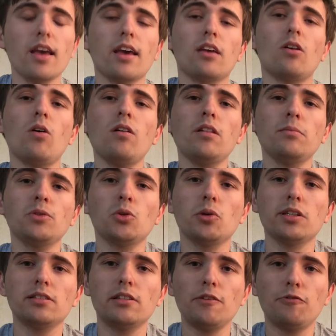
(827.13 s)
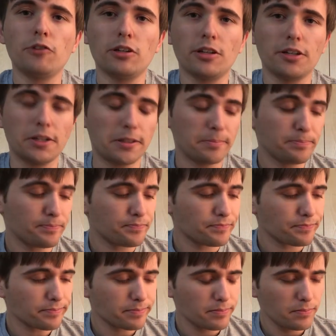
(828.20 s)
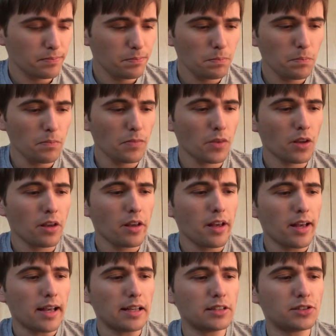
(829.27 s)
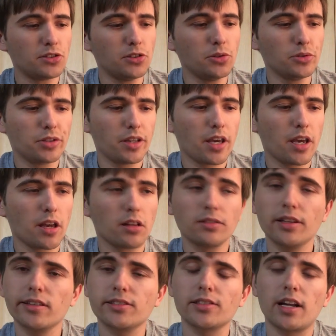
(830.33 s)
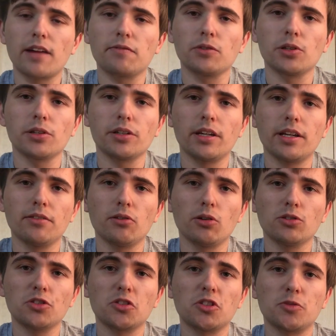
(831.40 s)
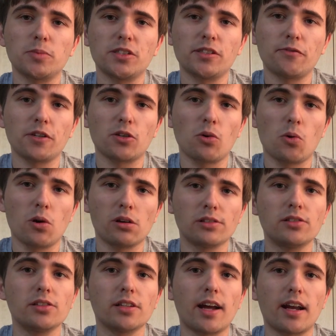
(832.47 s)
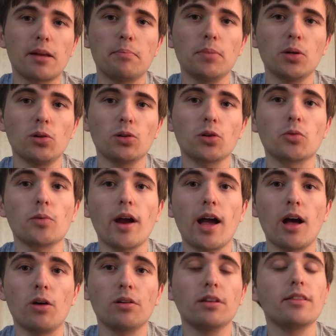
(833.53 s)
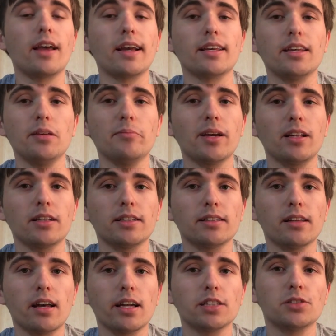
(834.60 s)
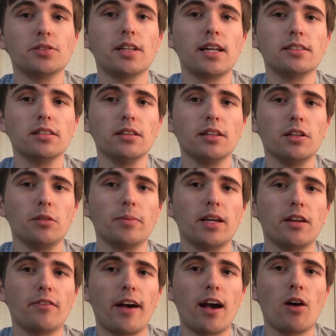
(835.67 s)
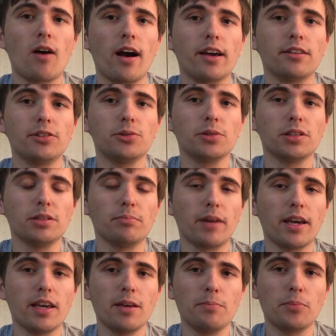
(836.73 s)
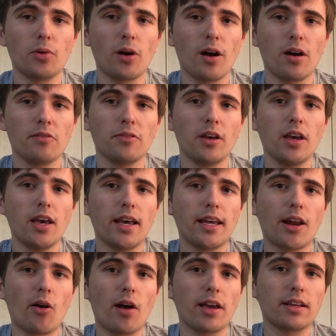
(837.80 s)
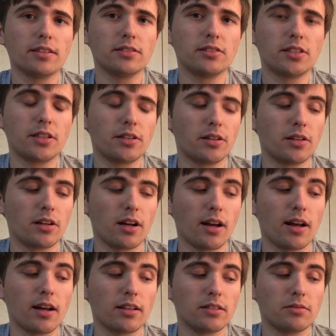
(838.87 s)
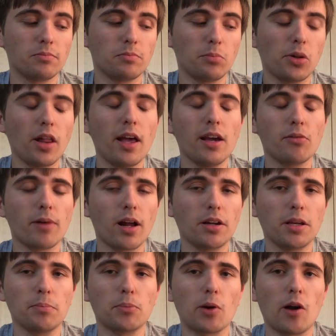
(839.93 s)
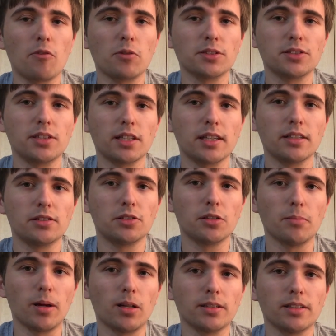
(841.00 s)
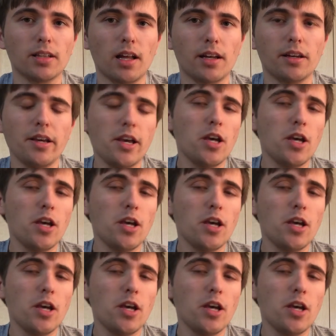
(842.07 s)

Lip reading: And all I'm doing different here is using licks that I've learned in those specific chords to kind of build around that key melody line. So that's a little bit of how I do my improv and how I consider playing around improv while sticking to the melody line.